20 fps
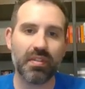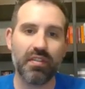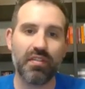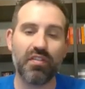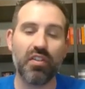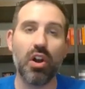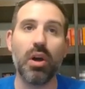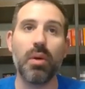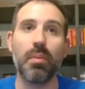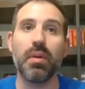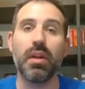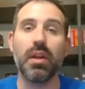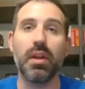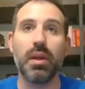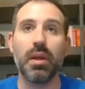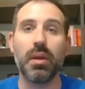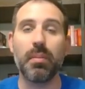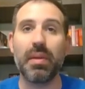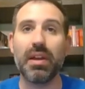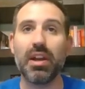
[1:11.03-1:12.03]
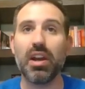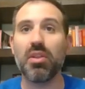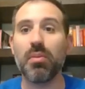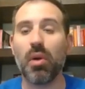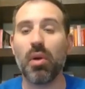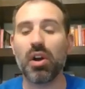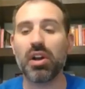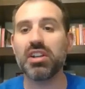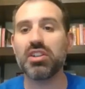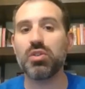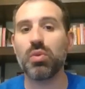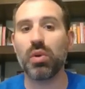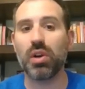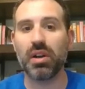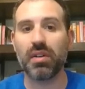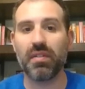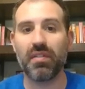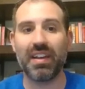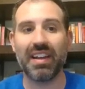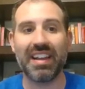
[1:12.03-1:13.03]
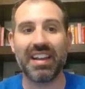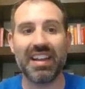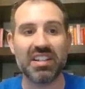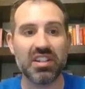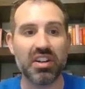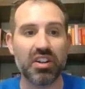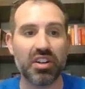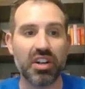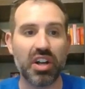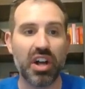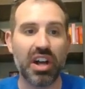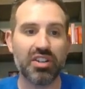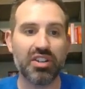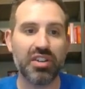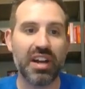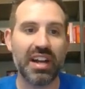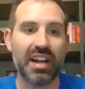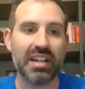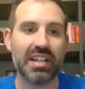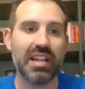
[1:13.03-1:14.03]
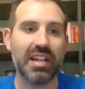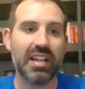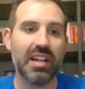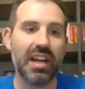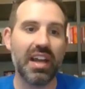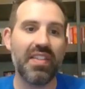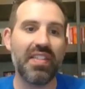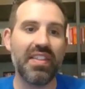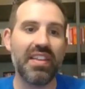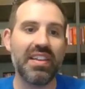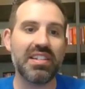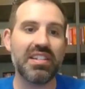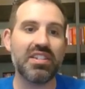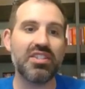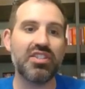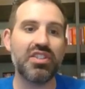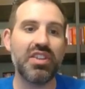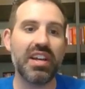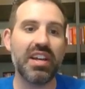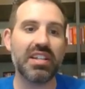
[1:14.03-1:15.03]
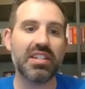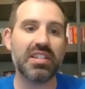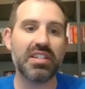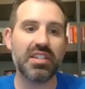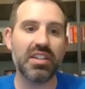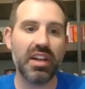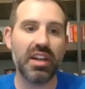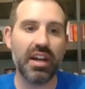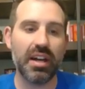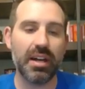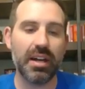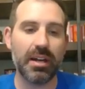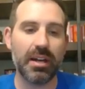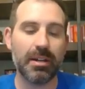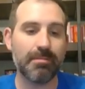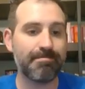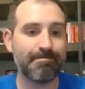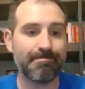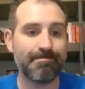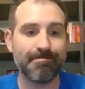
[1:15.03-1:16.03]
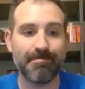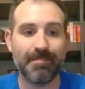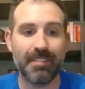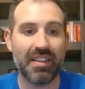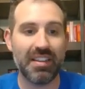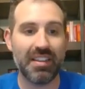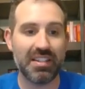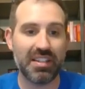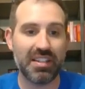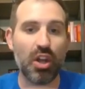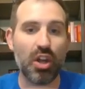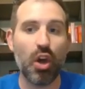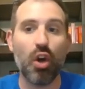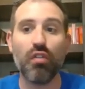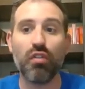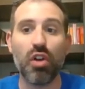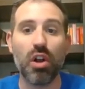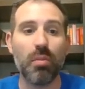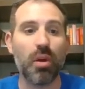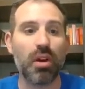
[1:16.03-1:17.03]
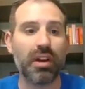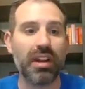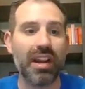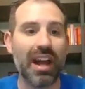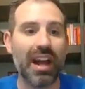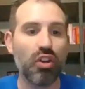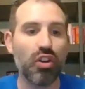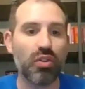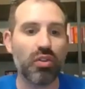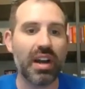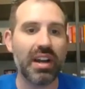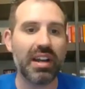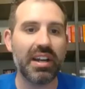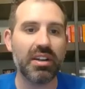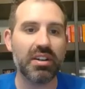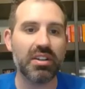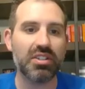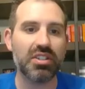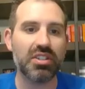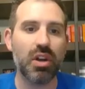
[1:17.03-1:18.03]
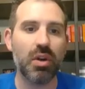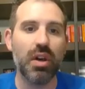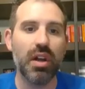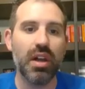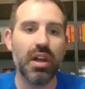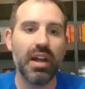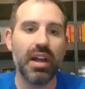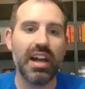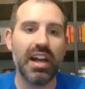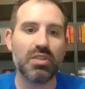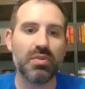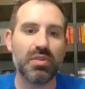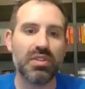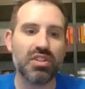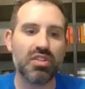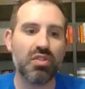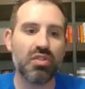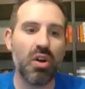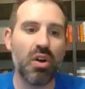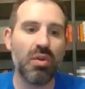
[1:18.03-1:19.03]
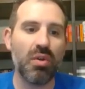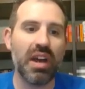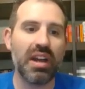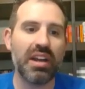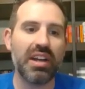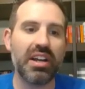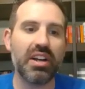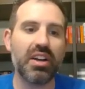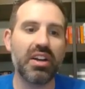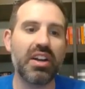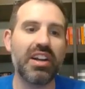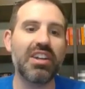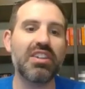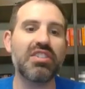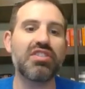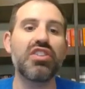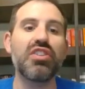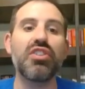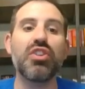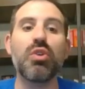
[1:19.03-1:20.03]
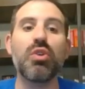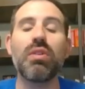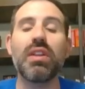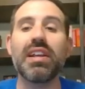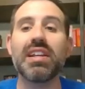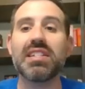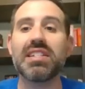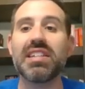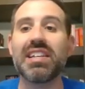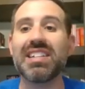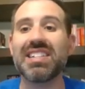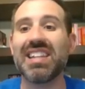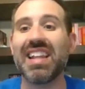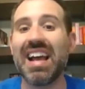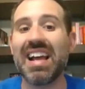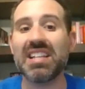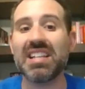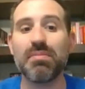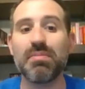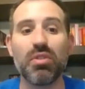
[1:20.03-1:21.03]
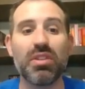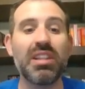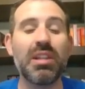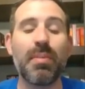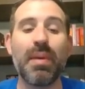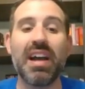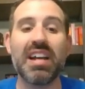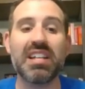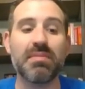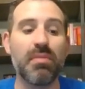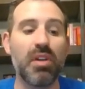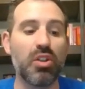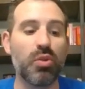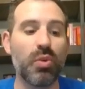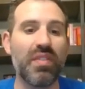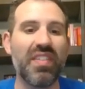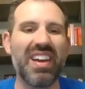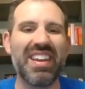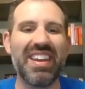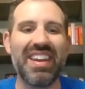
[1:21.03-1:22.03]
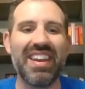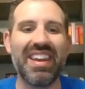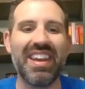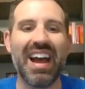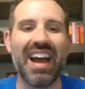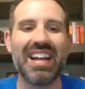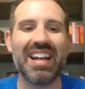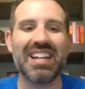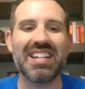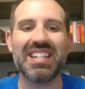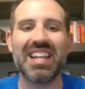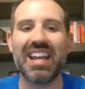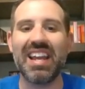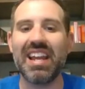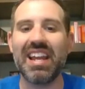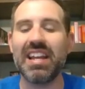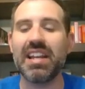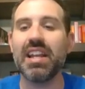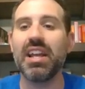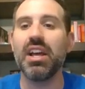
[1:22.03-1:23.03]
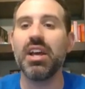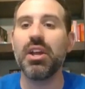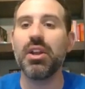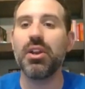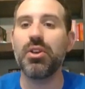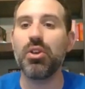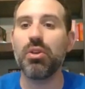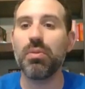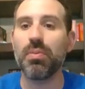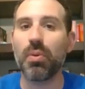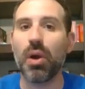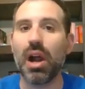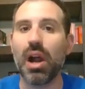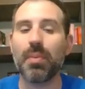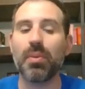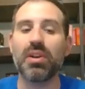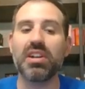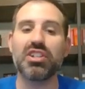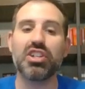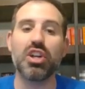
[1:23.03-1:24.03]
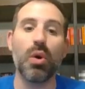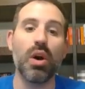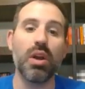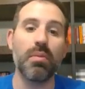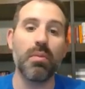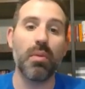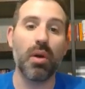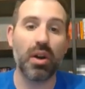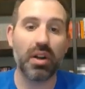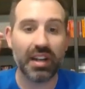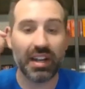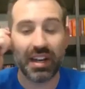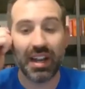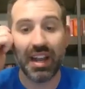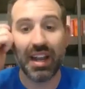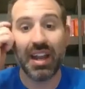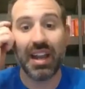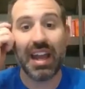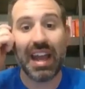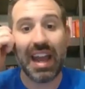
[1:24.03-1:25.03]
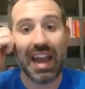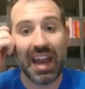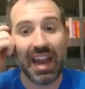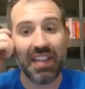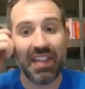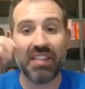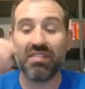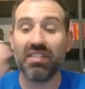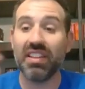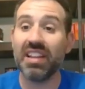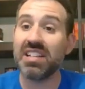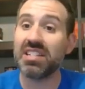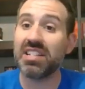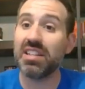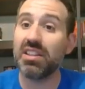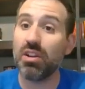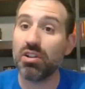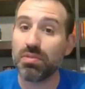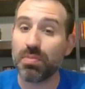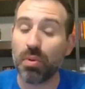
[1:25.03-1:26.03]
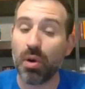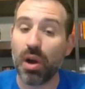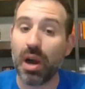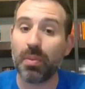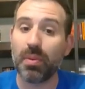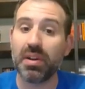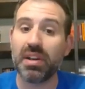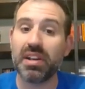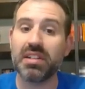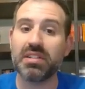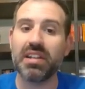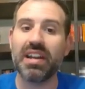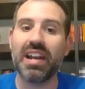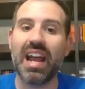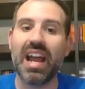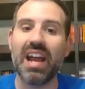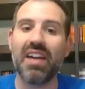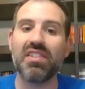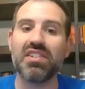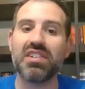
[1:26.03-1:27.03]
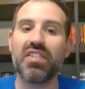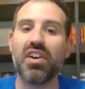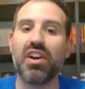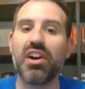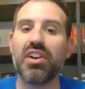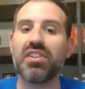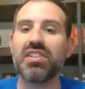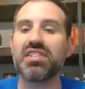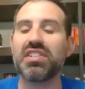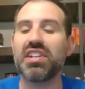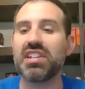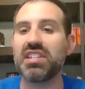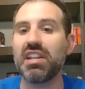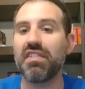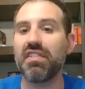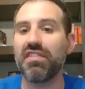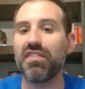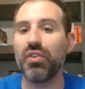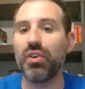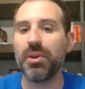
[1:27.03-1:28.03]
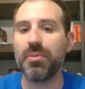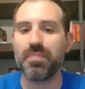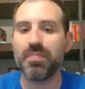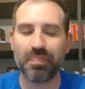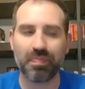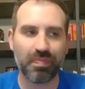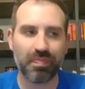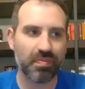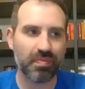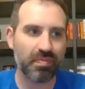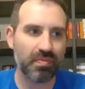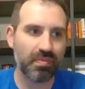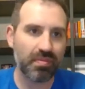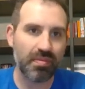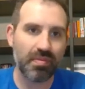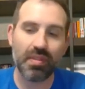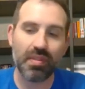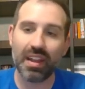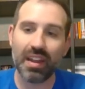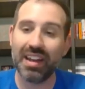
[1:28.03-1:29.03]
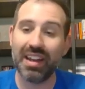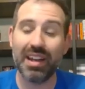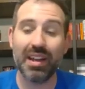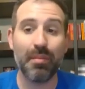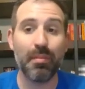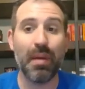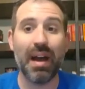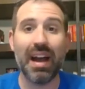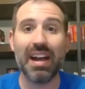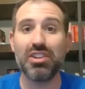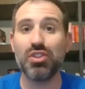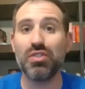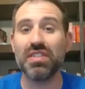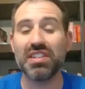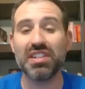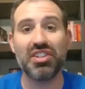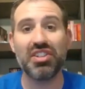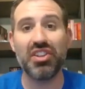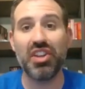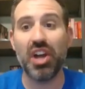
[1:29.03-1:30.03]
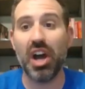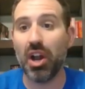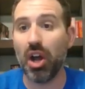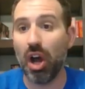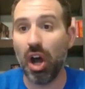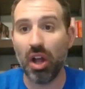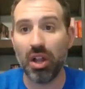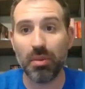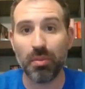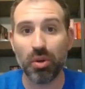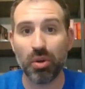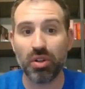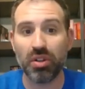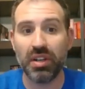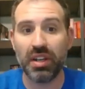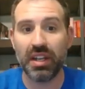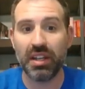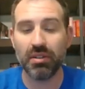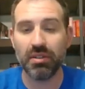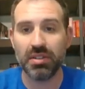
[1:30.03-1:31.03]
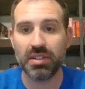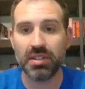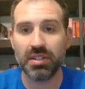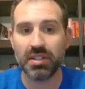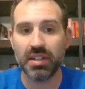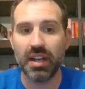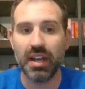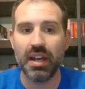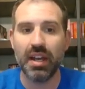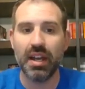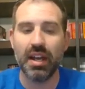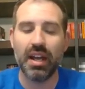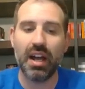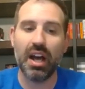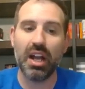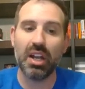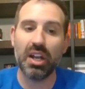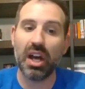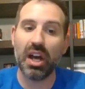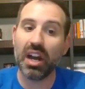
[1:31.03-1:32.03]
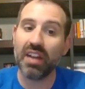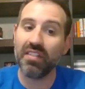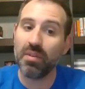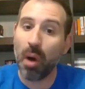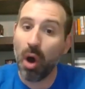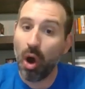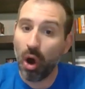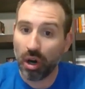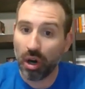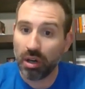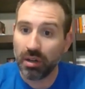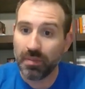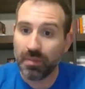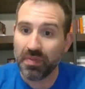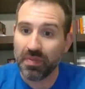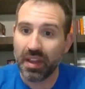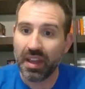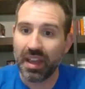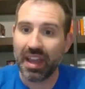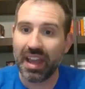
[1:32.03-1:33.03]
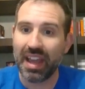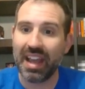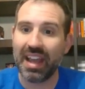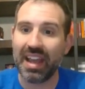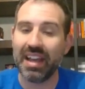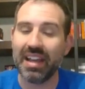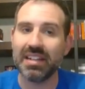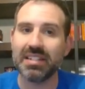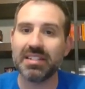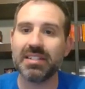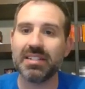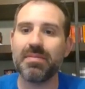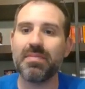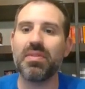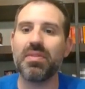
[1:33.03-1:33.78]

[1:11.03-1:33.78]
From being on the market to where it gets under contract. And this is just, this is the overall market outlook right here. So as we scroll down here, here's the new listings. Within the past month, we've had 19 new properties go on market. And they've listed those properties at an average of 160 a foot. Mind you, this is not all in Brookland Hills. A lot of them are, and